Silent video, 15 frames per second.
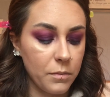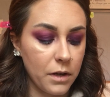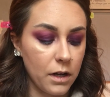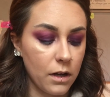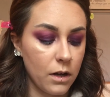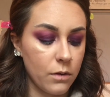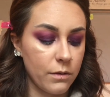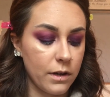I'm
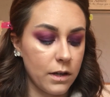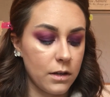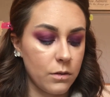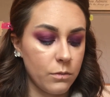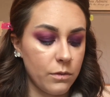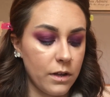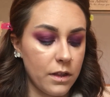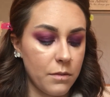going to go in
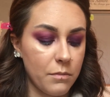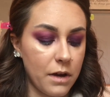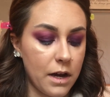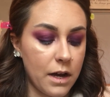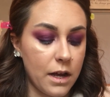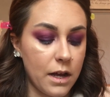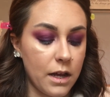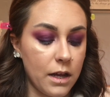with
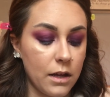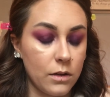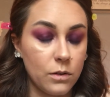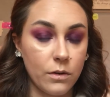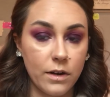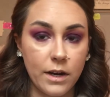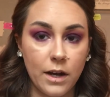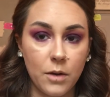my
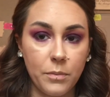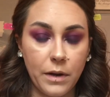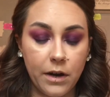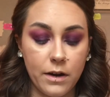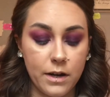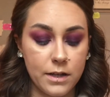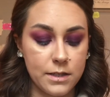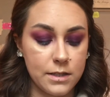L'Oreal
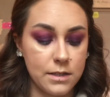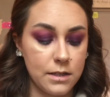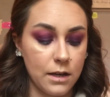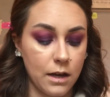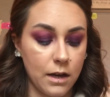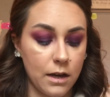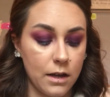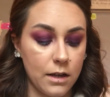Paris,
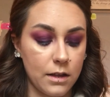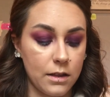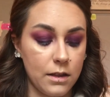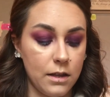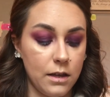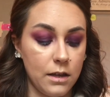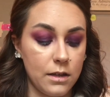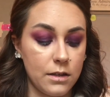
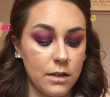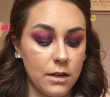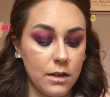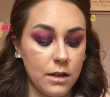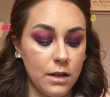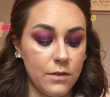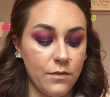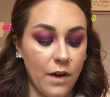the
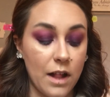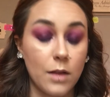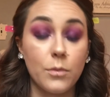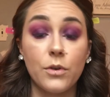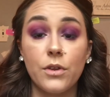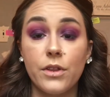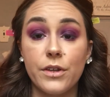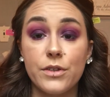
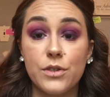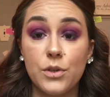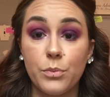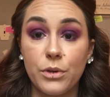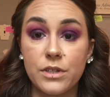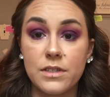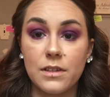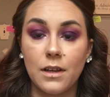Infallible, the
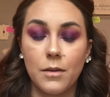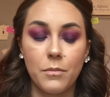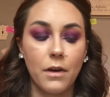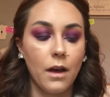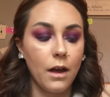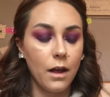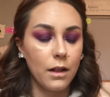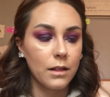Super Slim
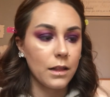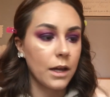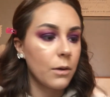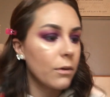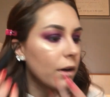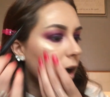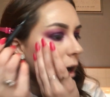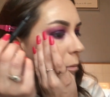
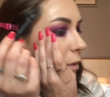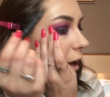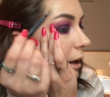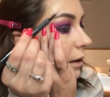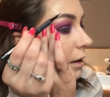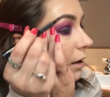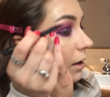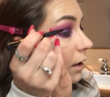Liquid Eye
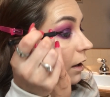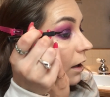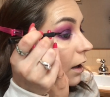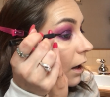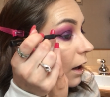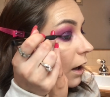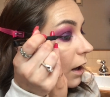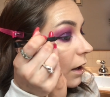Pen,
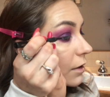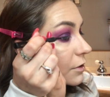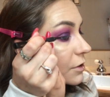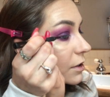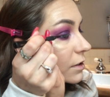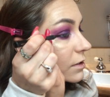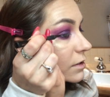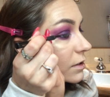and
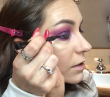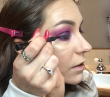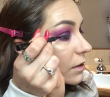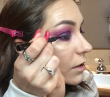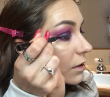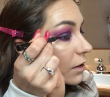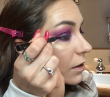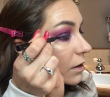just
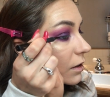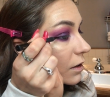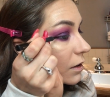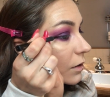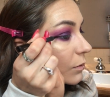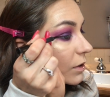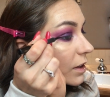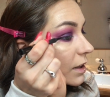
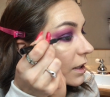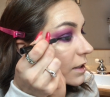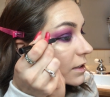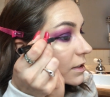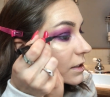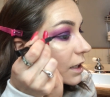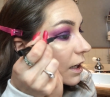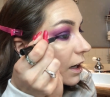with the
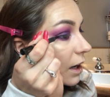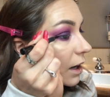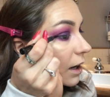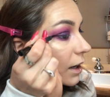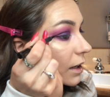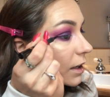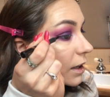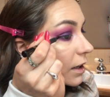
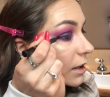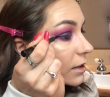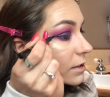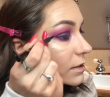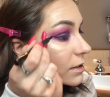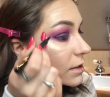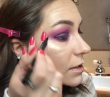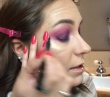
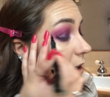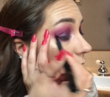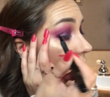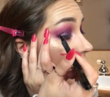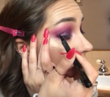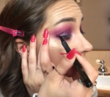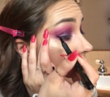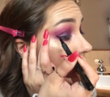tiniest,
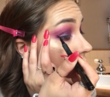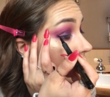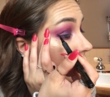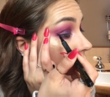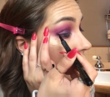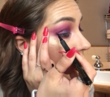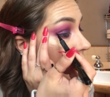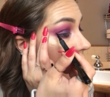tiniest
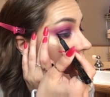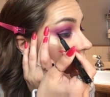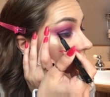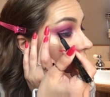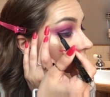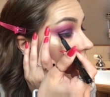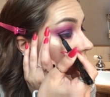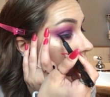little wing.